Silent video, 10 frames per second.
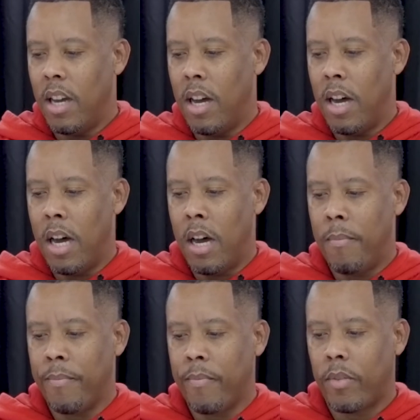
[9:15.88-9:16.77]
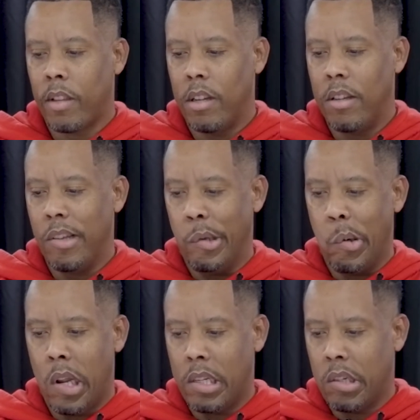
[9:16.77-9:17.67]

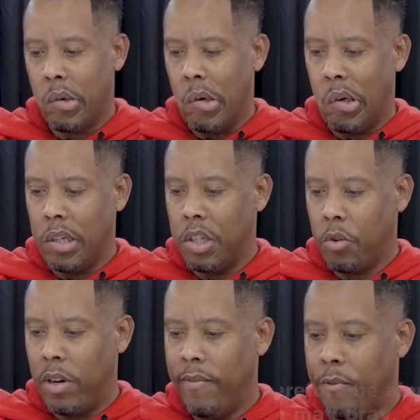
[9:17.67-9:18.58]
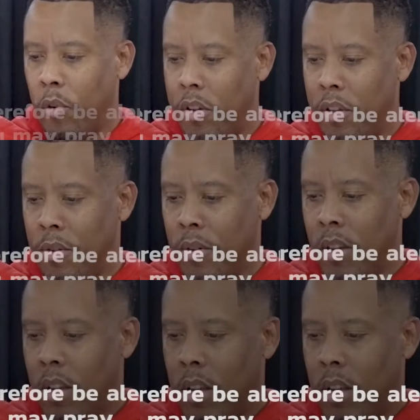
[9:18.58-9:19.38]
You all, it's on the screen for you.